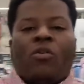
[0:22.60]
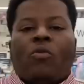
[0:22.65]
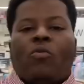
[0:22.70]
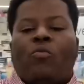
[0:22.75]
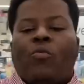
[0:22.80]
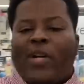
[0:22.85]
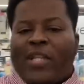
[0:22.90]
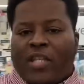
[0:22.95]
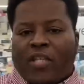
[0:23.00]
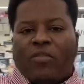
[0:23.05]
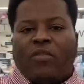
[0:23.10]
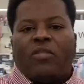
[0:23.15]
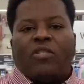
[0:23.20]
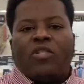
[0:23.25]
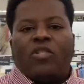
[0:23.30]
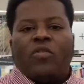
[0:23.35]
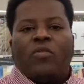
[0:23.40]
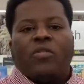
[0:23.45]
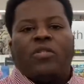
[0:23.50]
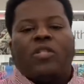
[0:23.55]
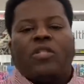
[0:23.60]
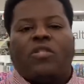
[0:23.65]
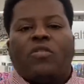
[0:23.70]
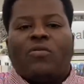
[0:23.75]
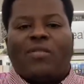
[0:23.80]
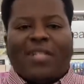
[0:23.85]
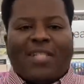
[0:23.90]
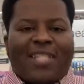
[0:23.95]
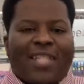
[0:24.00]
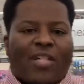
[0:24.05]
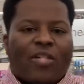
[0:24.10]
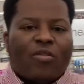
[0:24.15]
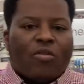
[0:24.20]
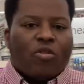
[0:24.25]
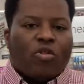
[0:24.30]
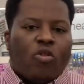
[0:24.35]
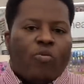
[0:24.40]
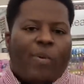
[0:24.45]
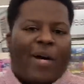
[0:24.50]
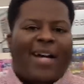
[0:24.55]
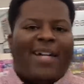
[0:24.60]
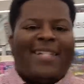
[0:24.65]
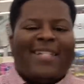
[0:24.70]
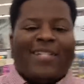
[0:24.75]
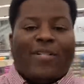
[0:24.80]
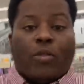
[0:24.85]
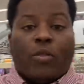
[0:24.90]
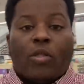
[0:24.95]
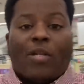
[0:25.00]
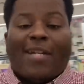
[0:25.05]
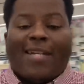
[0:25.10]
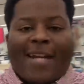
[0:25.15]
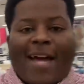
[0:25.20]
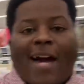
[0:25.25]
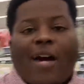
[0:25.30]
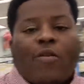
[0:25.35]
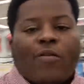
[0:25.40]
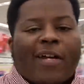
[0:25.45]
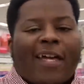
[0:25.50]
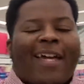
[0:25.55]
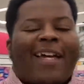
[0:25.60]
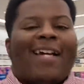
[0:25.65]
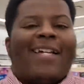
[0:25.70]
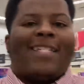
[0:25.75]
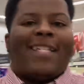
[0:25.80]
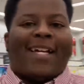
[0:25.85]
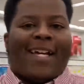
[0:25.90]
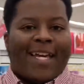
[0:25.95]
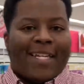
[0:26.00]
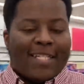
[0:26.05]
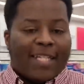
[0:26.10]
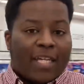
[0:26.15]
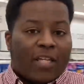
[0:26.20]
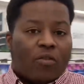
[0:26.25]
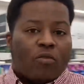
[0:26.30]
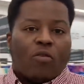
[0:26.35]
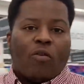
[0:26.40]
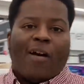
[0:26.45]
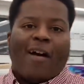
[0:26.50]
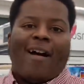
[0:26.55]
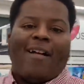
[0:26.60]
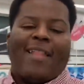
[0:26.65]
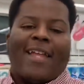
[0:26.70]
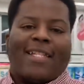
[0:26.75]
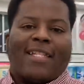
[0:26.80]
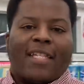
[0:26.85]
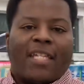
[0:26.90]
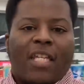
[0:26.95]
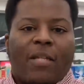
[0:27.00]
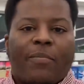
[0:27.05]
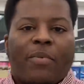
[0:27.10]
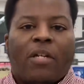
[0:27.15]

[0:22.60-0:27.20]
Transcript: whether you choose to do the digital coupon deals or not, okay? Because like I said, you know how I like to keep it